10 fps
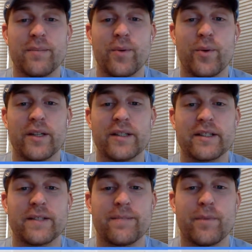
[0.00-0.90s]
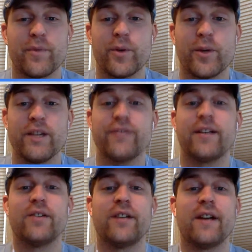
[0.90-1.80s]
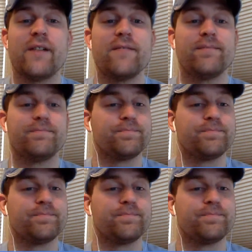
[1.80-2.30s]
points before he fouled out.